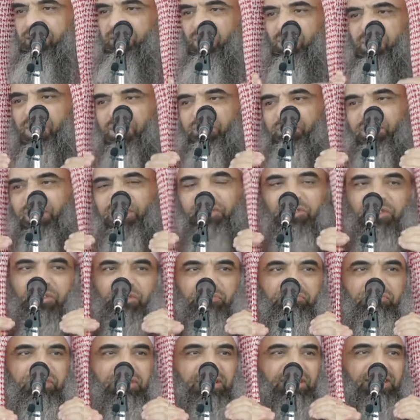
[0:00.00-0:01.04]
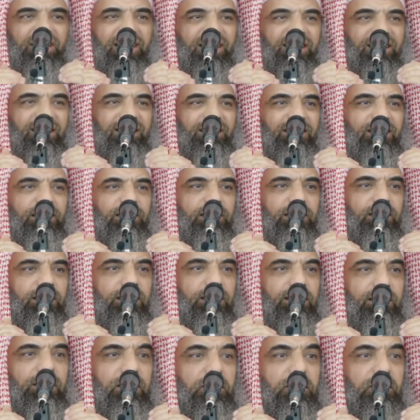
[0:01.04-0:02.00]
So he feels humiliated.